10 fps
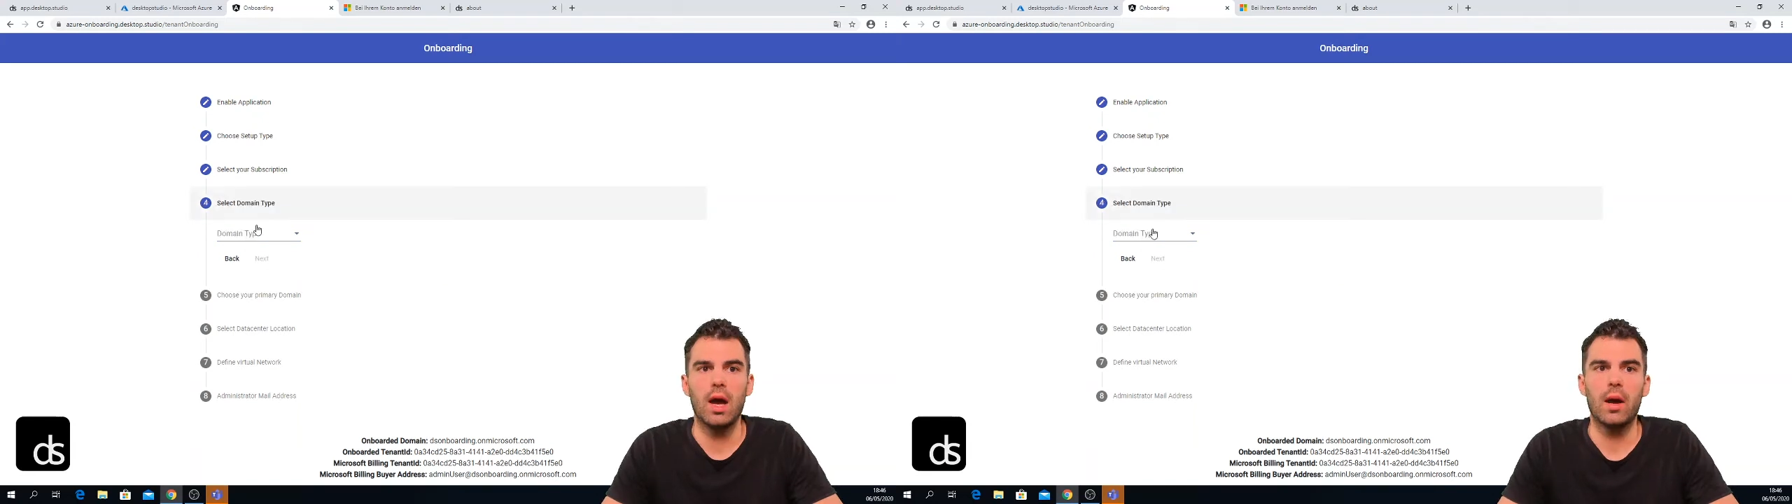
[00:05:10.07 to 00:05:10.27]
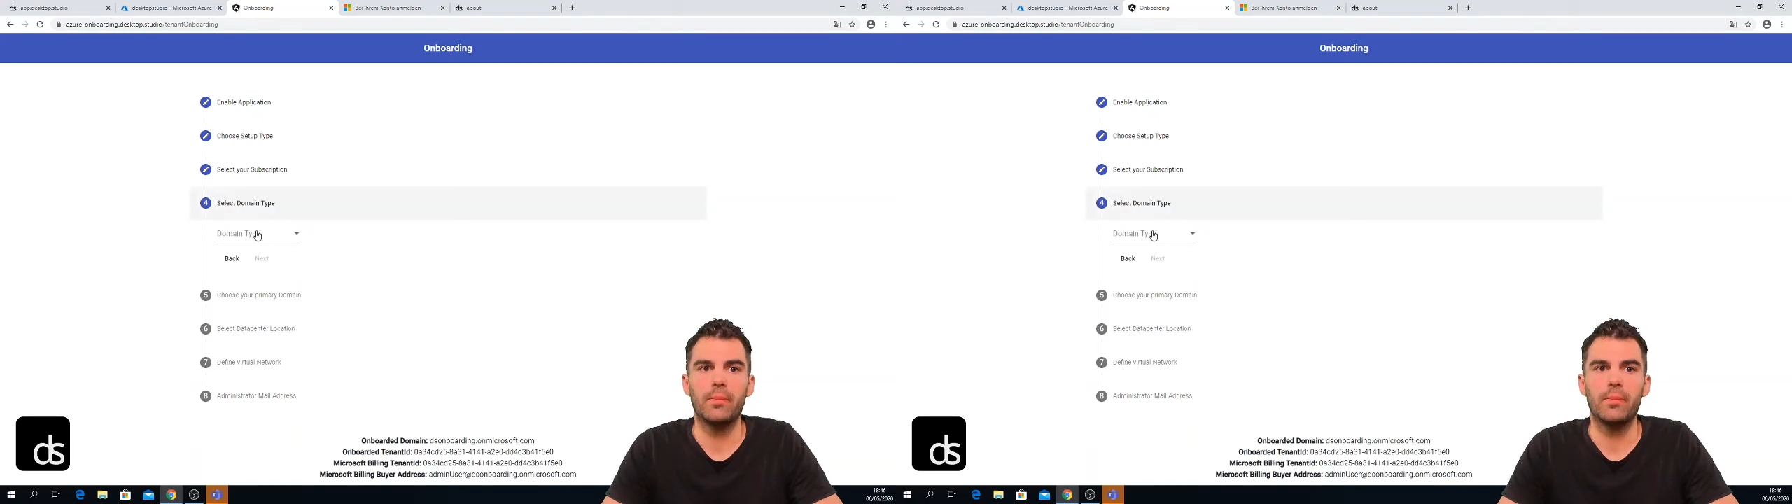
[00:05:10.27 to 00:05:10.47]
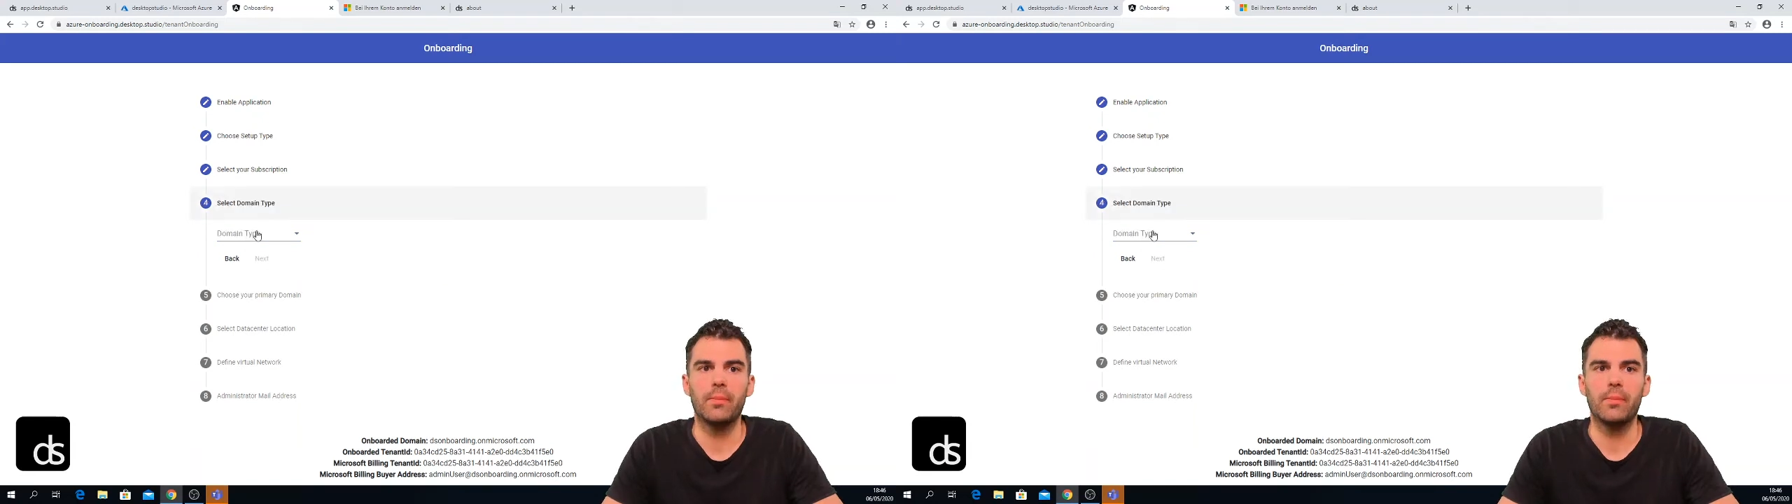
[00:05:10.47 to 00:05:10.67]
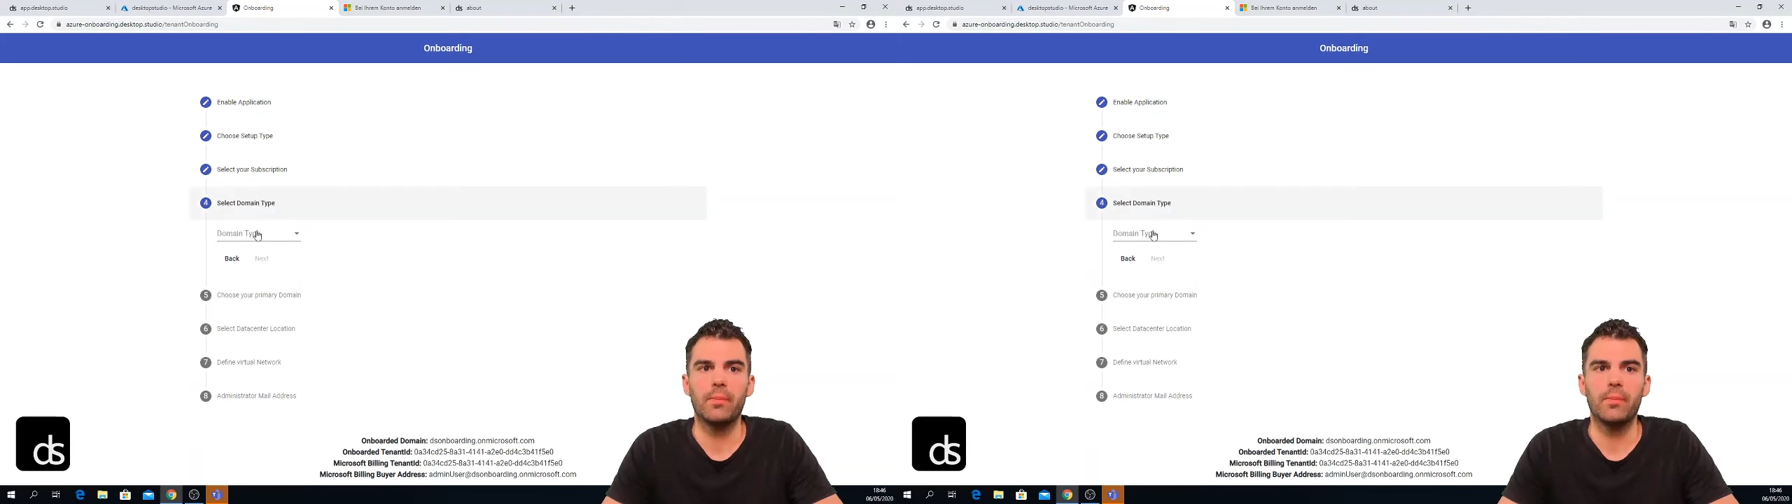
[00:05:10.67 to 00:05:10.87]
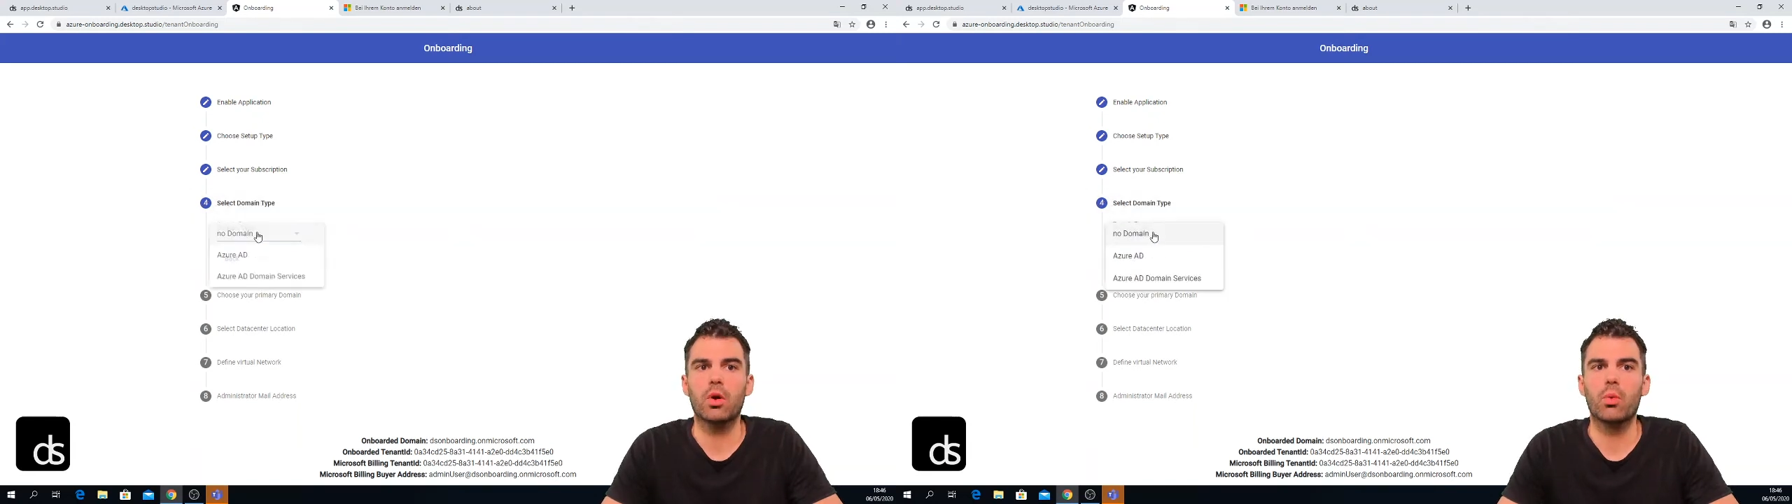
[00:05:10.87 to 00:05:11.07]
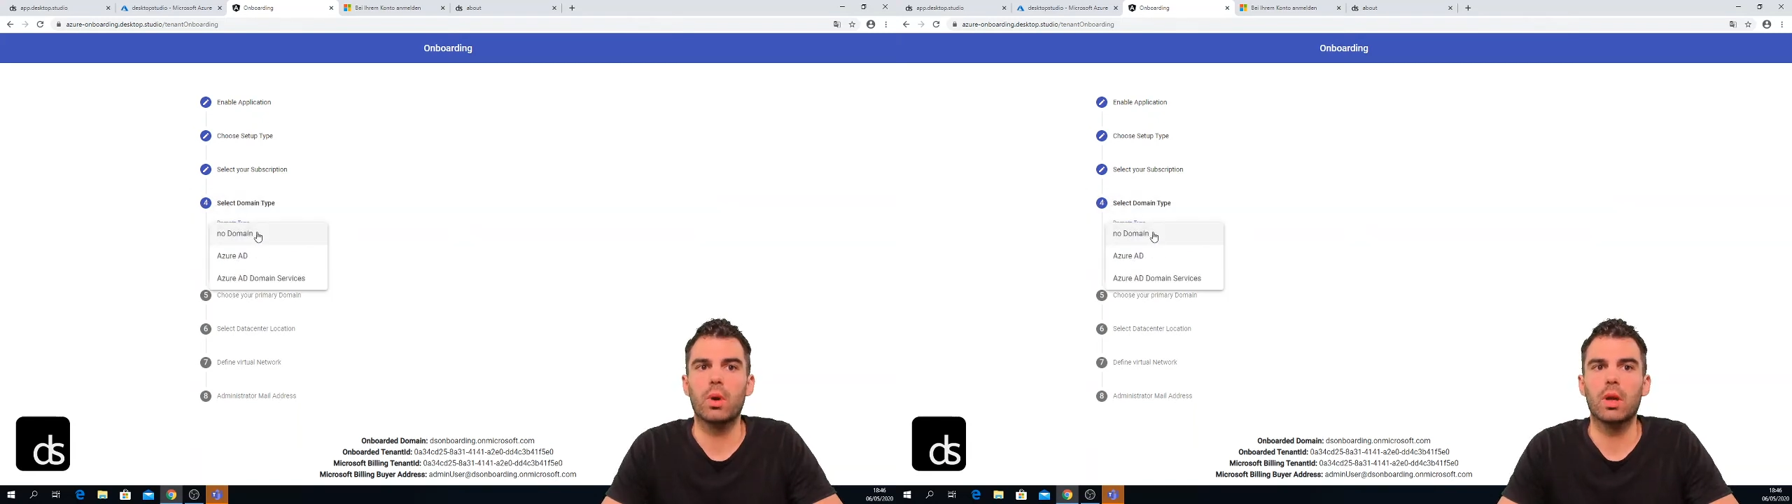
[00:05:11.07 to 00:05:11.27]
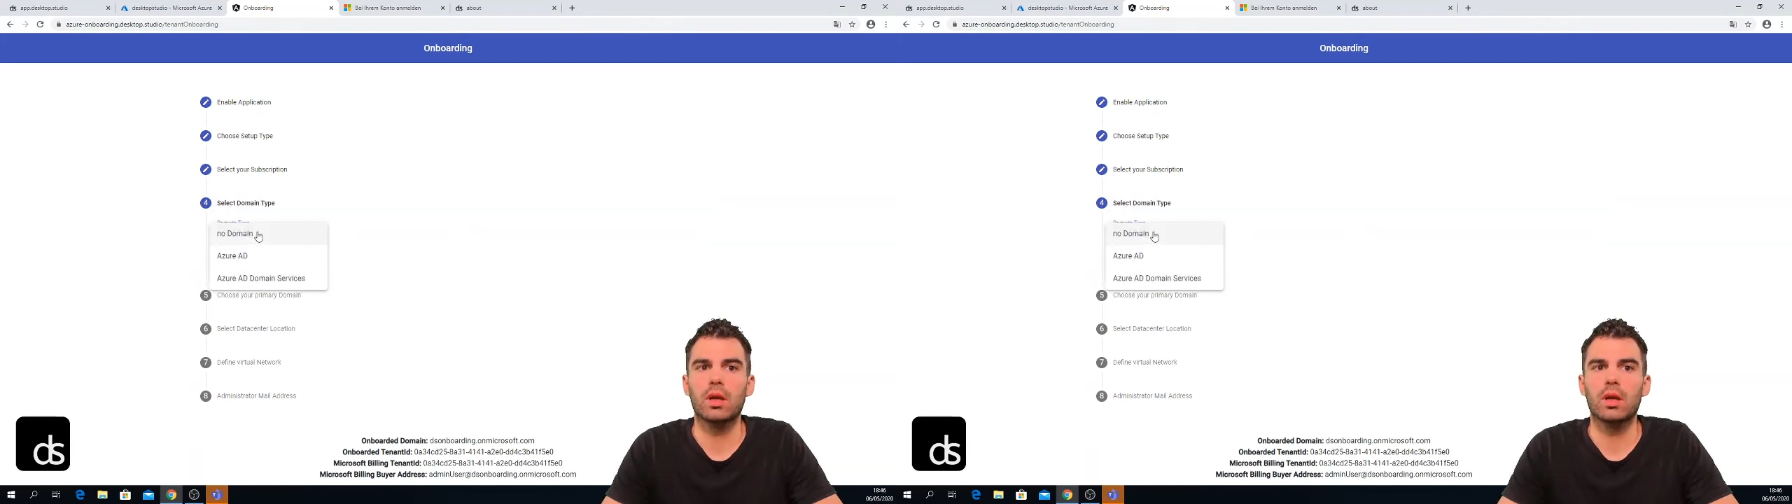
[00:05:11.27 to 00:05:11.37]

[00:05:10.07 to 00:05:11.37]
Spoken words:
Here we can